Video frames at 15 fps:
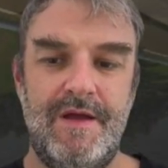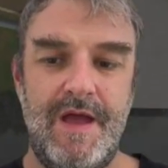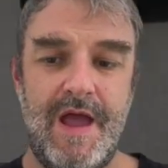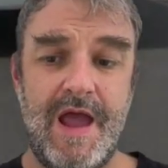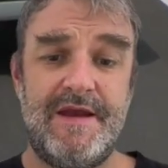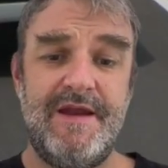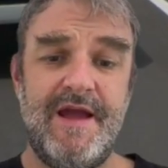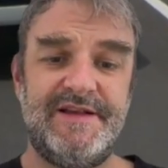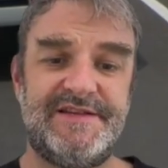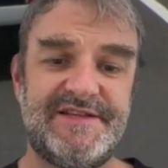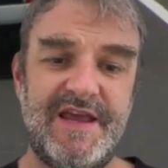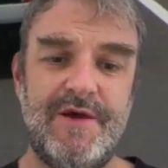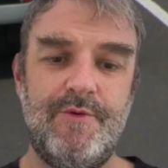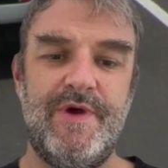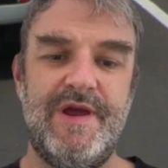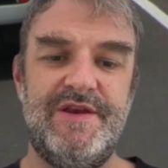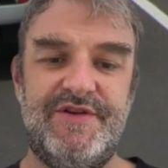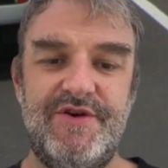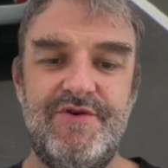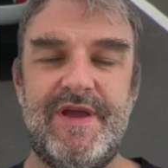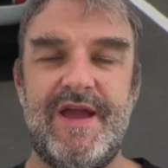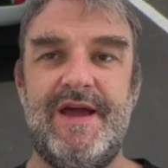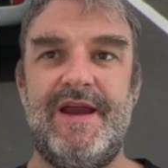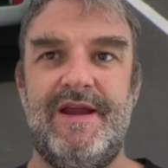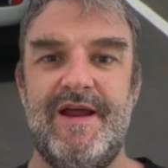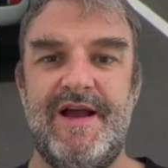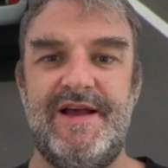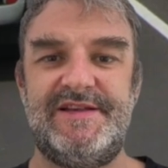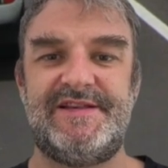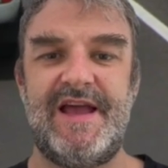And nicely, we do get a
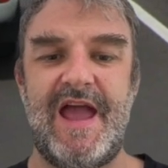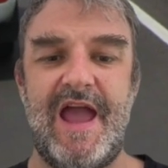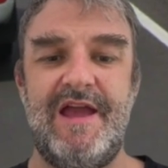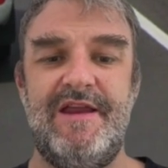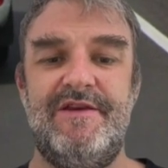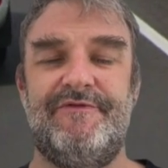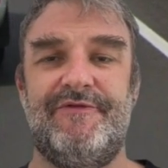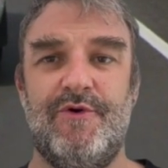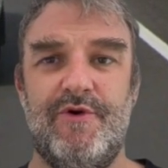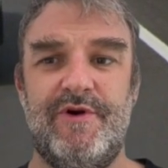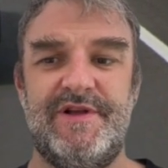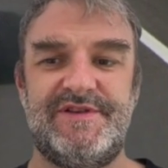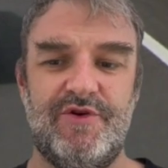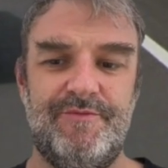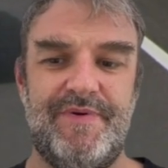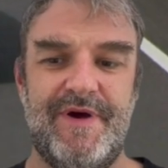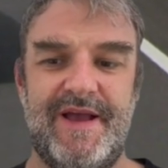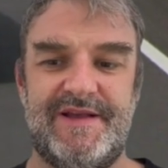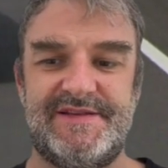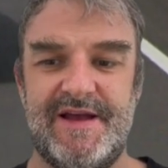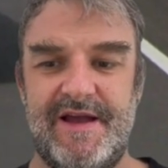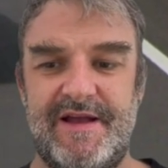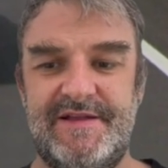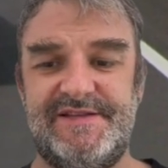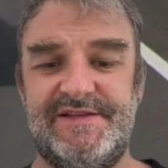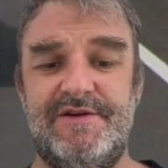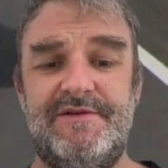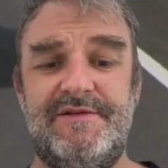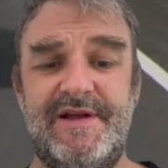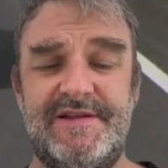nice end Florida Turnpike sign,
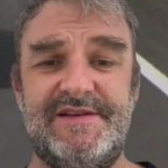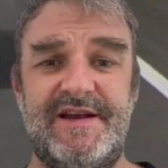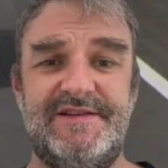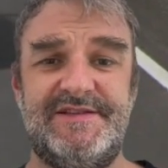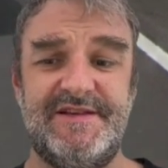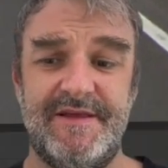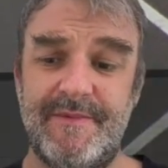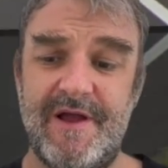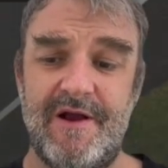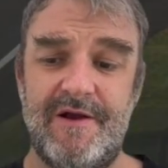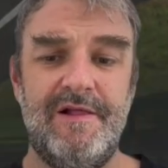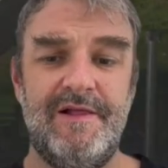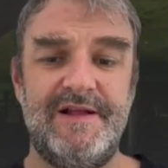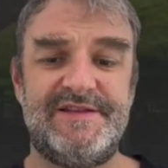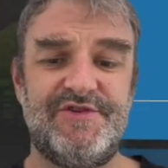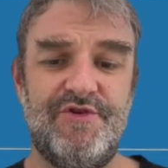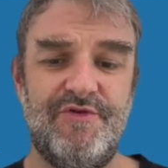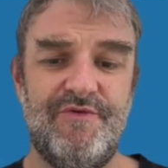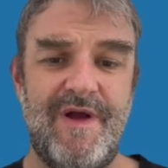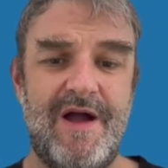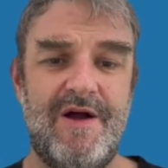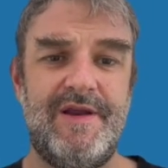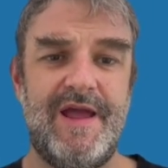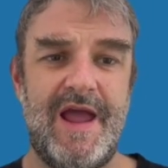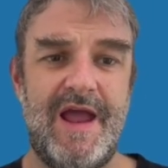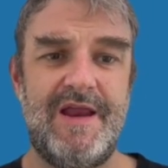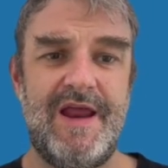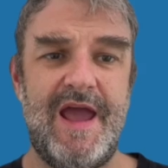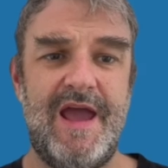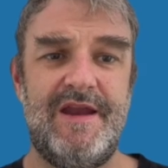so that's nice of them there. Let's turn around
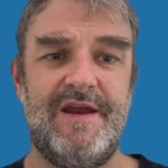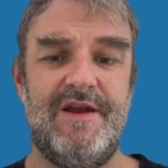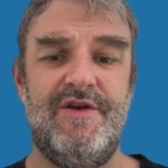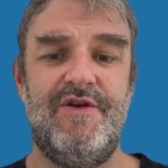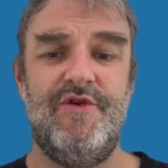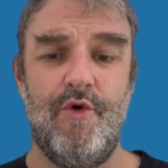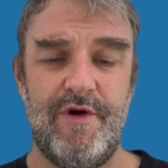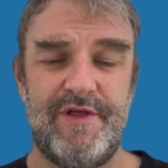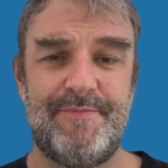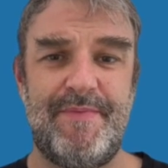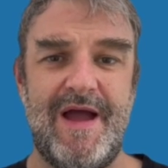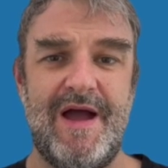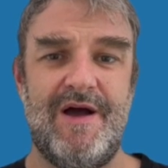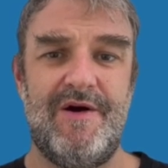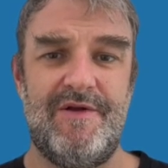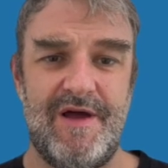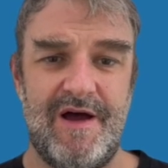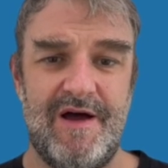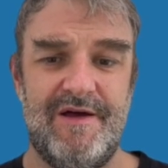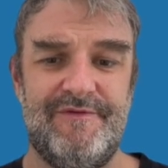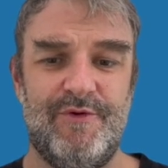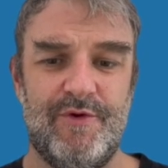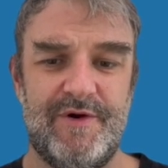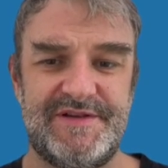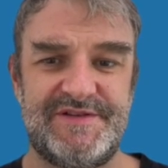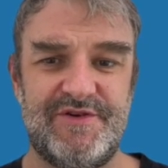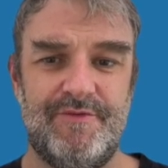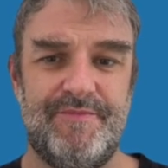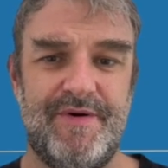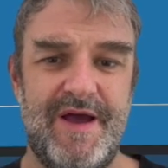and head northbound on Florida's
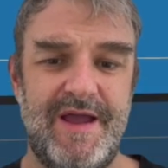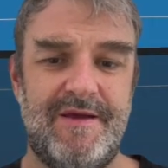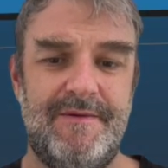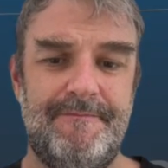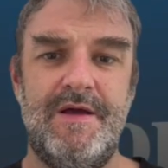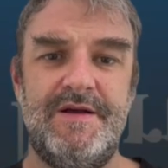Turnpike.